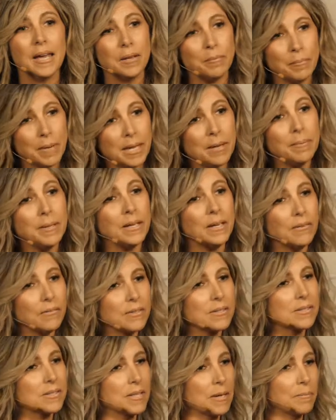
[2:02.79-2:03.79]
and maybe
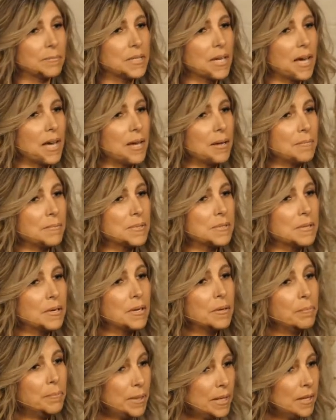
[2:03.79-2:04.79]
even sometimes
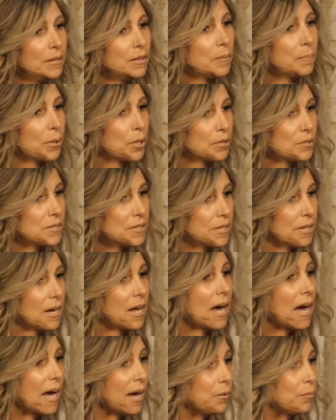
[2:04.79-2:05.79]
being the person
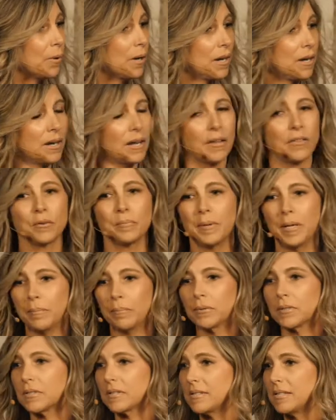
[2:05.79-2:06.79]
I wanted other
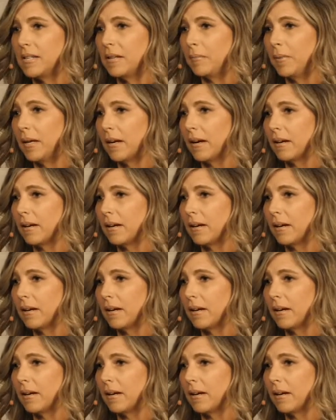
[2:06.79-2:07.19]
people to see me